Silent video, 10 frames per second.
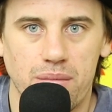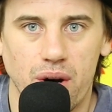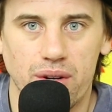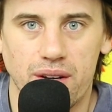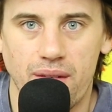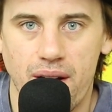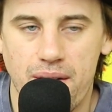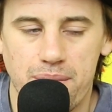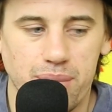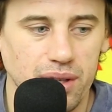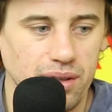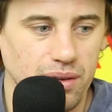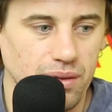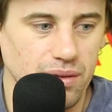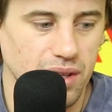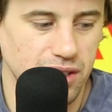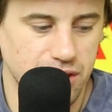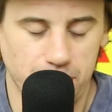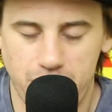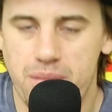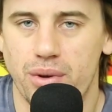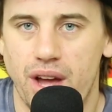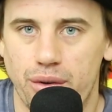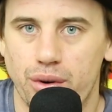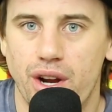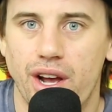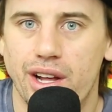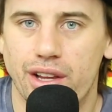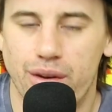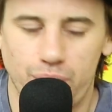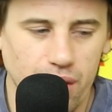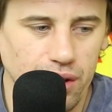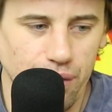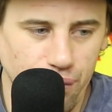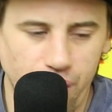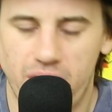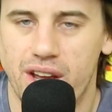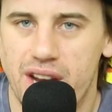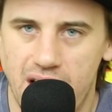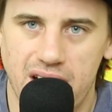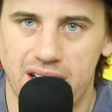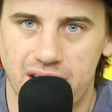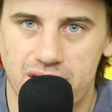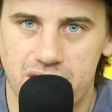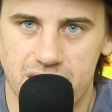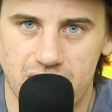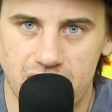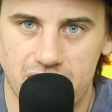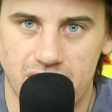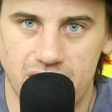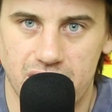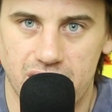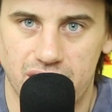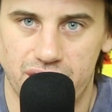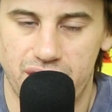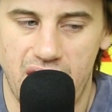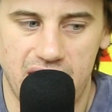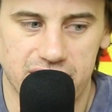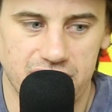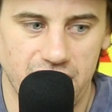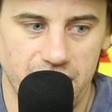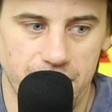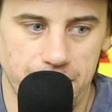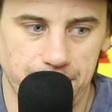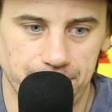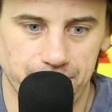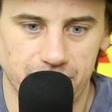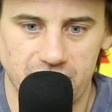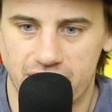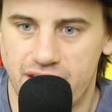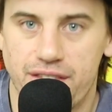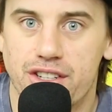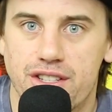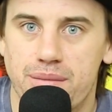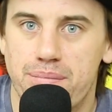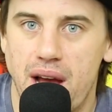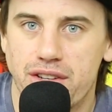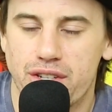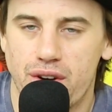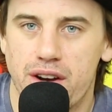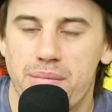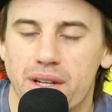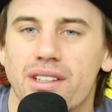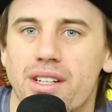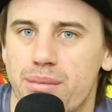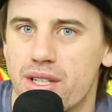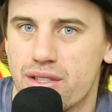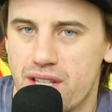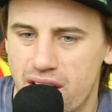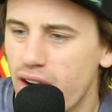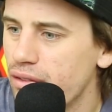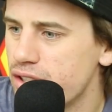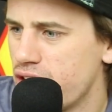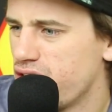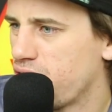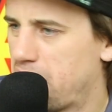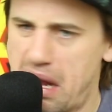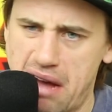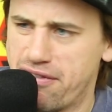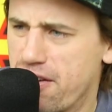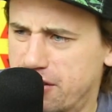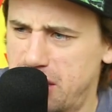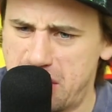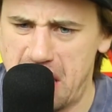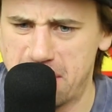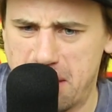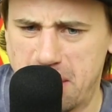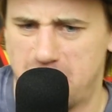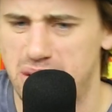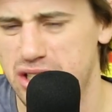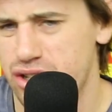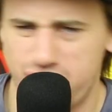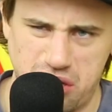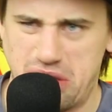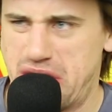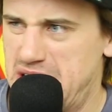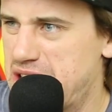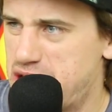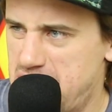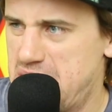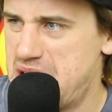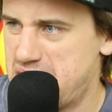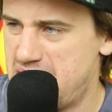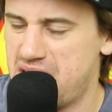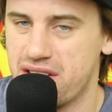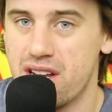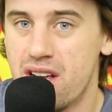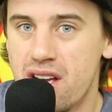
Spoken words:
about it. But it's the people that really, really fucking hate us that give us the best credibility, because then all of a sudden they're like, yeah, fuck these guys, blah, blah, blah. You should see the shit he says.